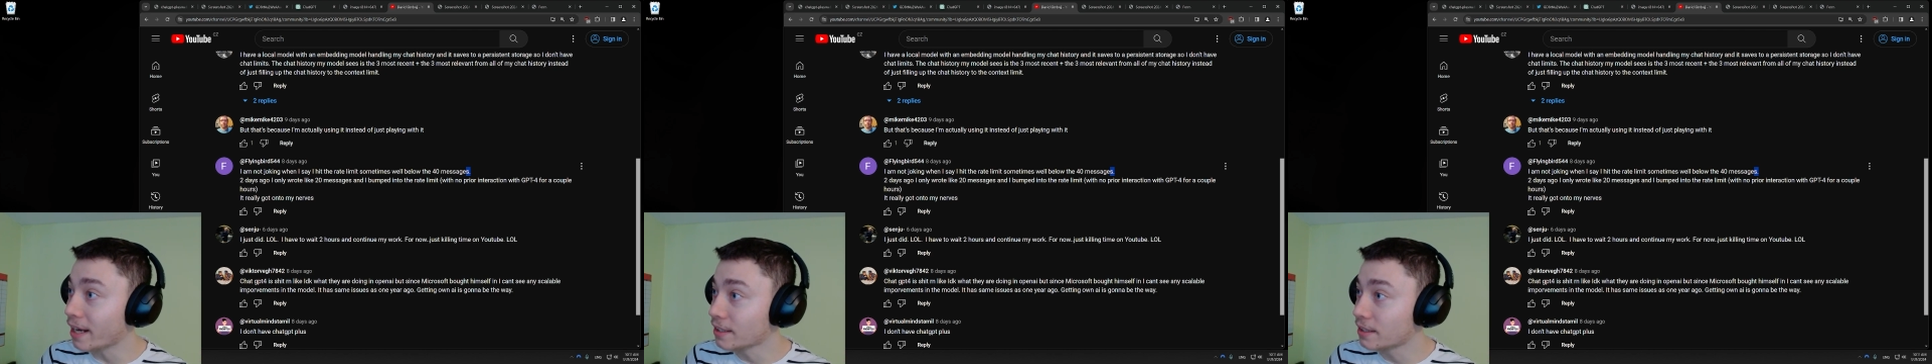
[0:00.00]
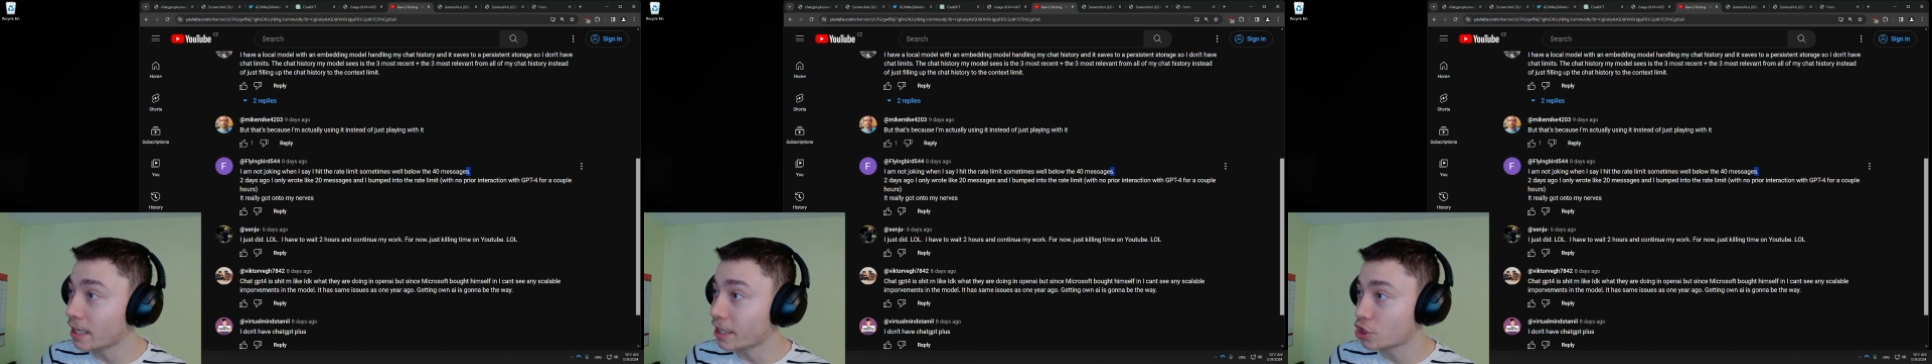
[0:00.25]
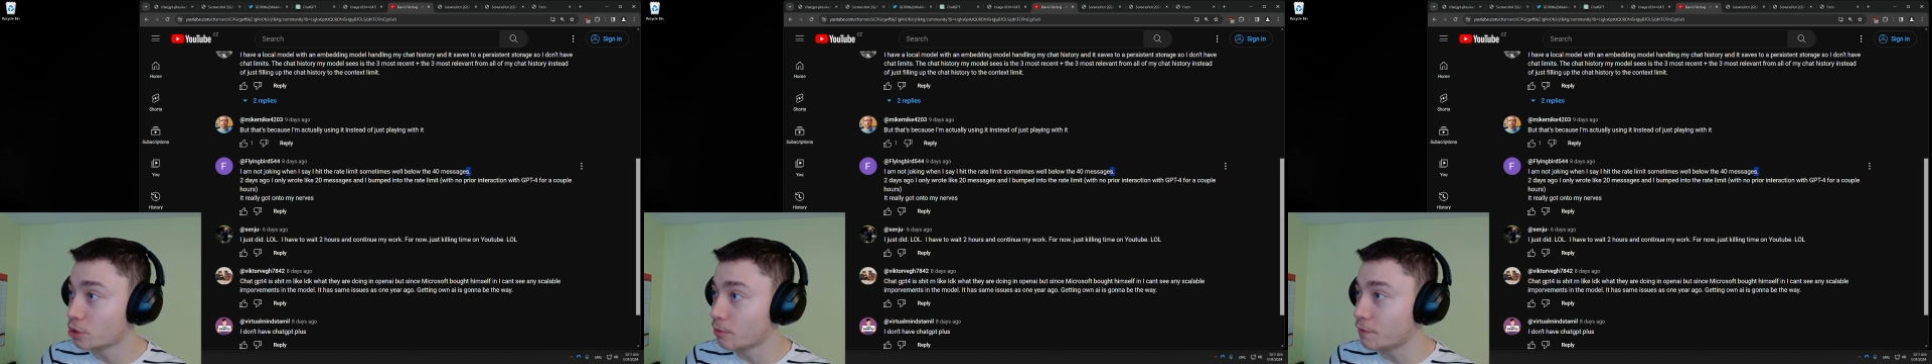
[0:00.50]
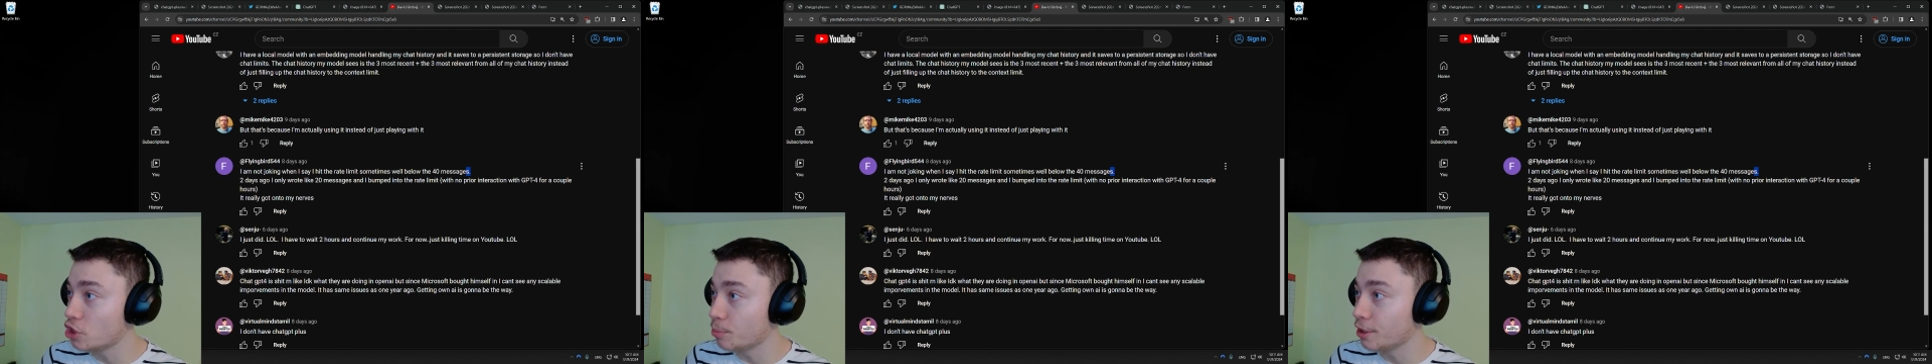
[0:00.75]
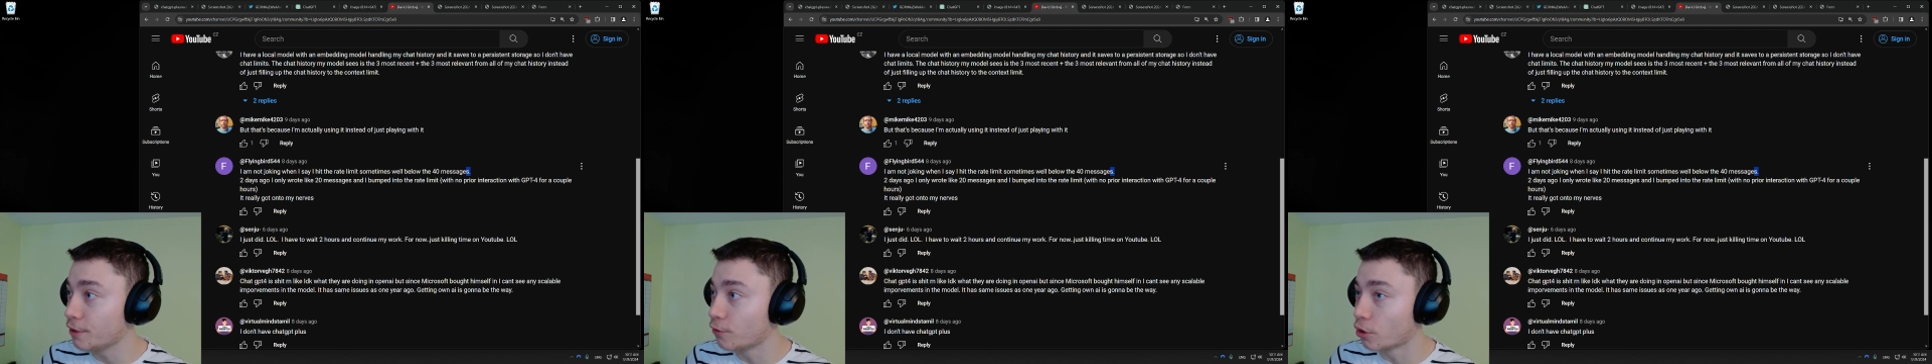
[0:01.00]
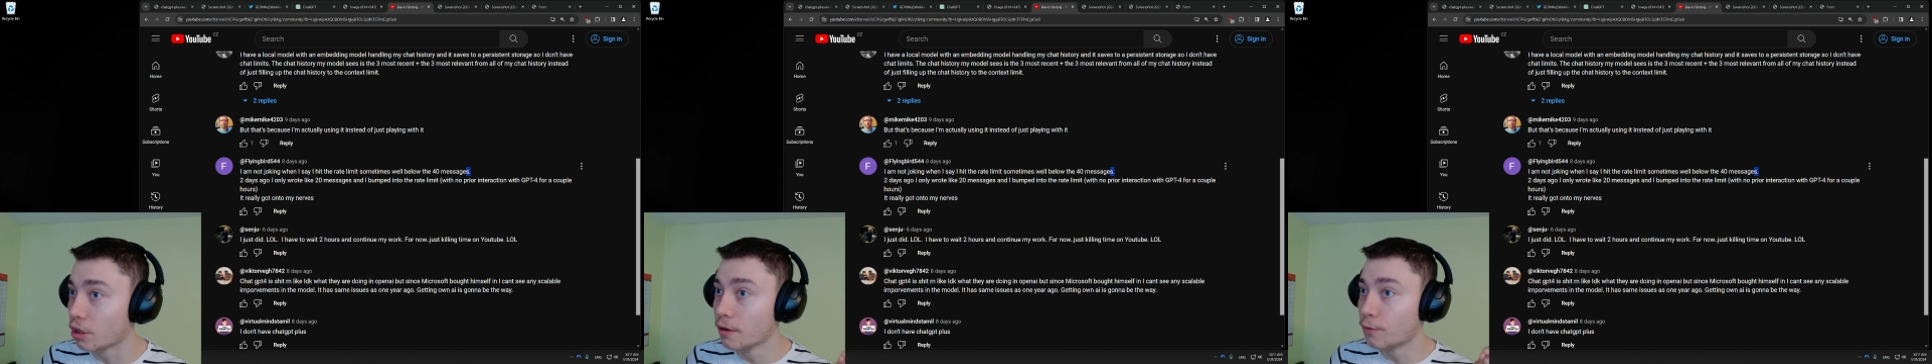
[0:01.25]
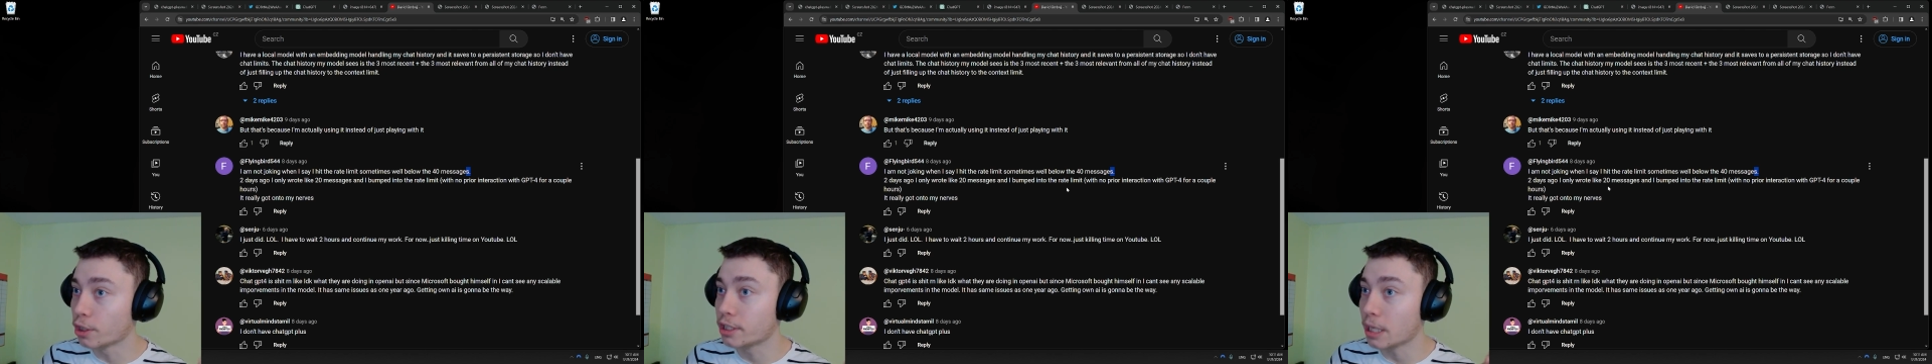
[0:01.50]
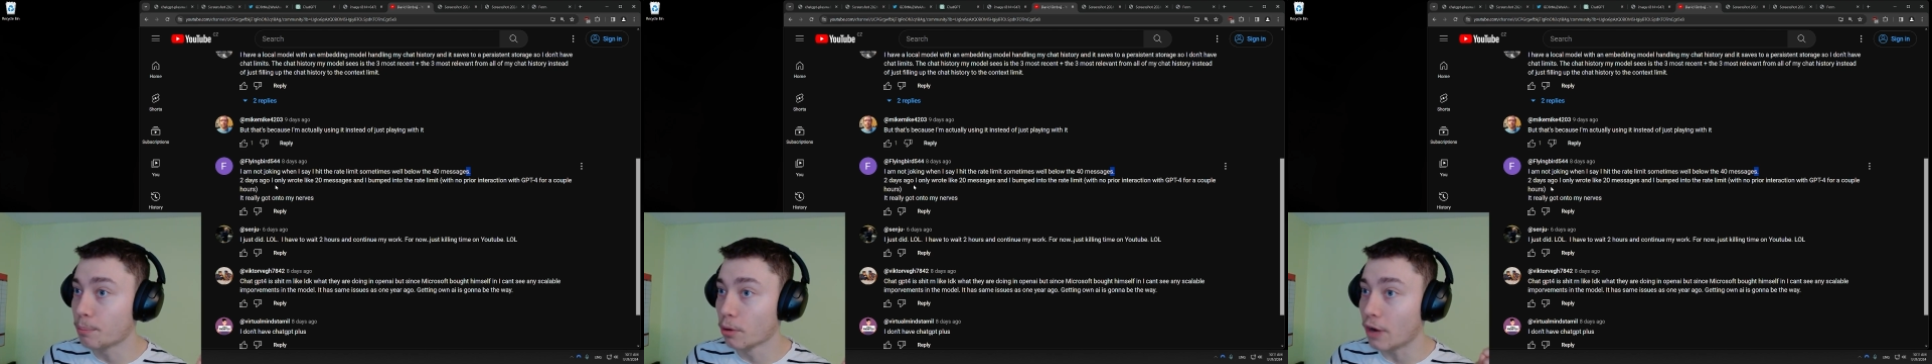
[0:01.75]
interaction with G P T four for a
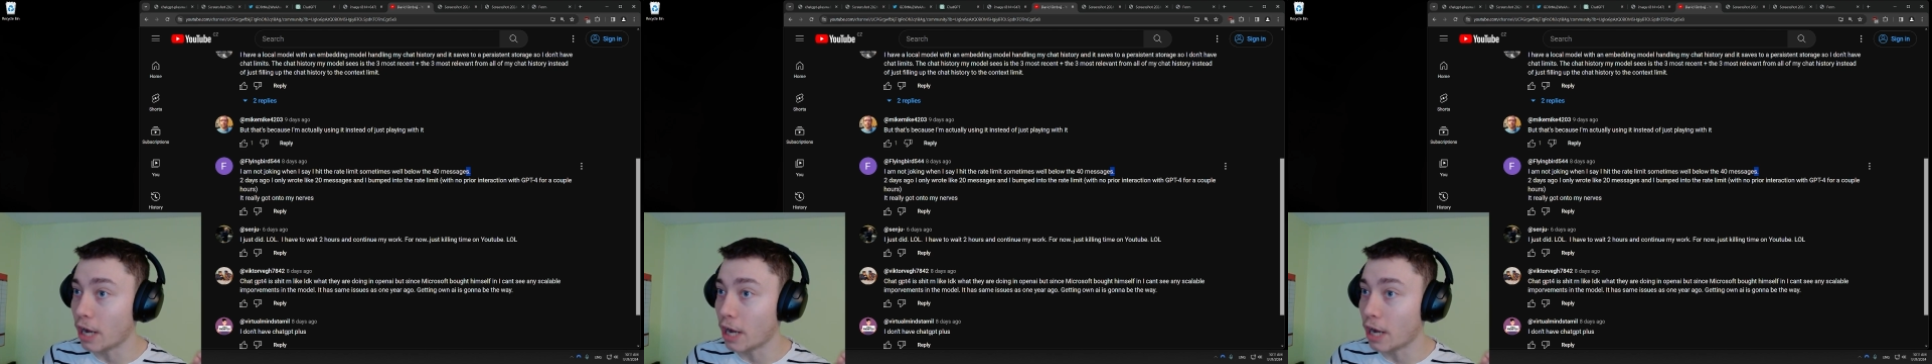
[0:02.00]
couple of